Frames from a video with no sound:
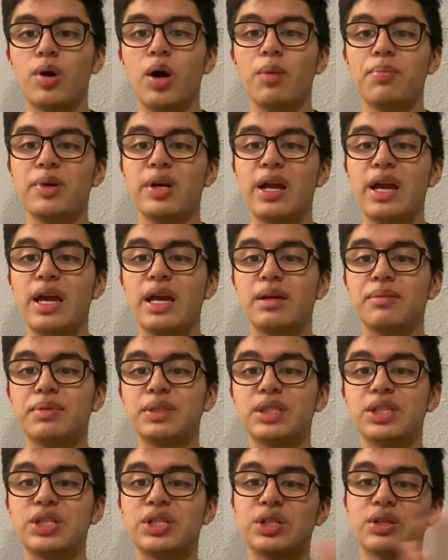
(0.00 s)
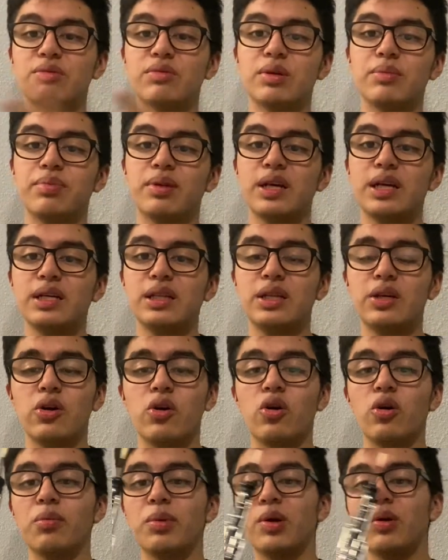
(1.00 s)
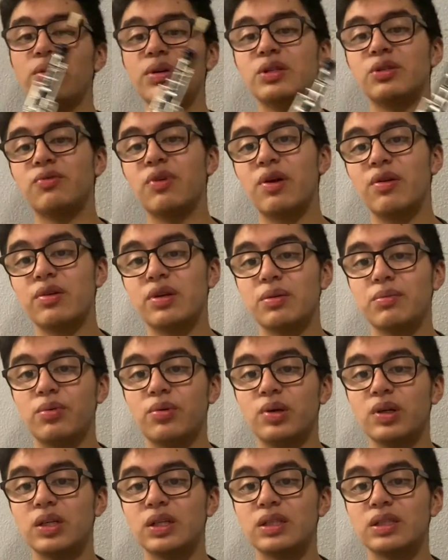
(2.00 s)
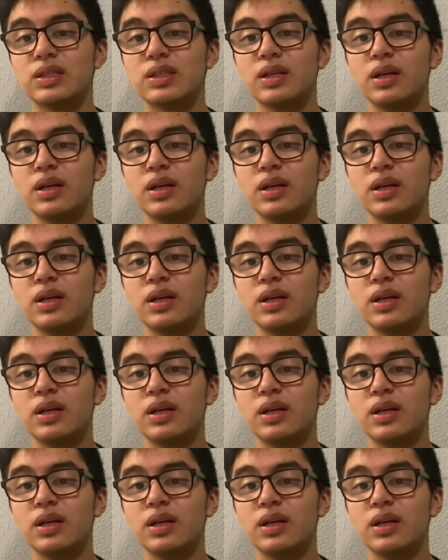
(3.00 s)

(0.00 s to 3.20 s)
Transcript: hand position when playing the oboe is very important,